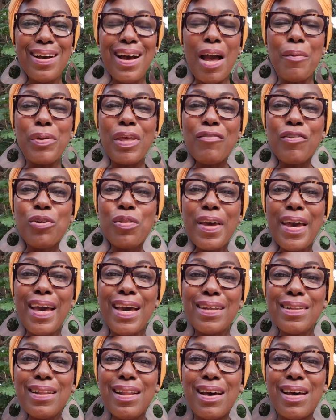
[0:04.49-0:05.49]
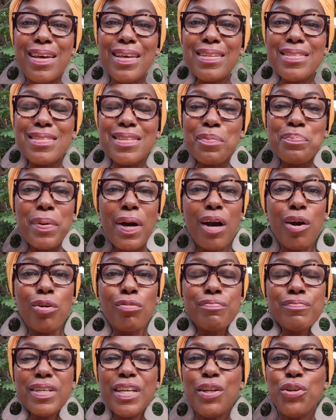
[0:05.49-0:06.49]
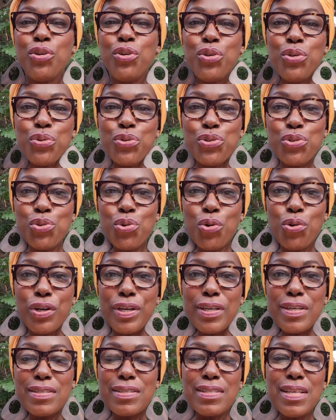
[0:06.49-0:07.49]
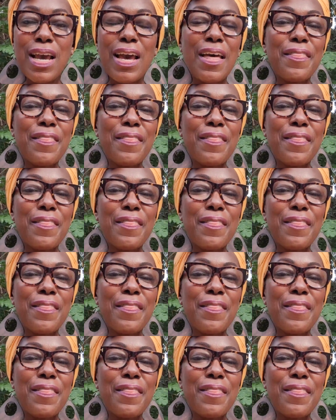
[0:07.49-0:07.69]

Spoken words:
I'm giving you the headlines about news stories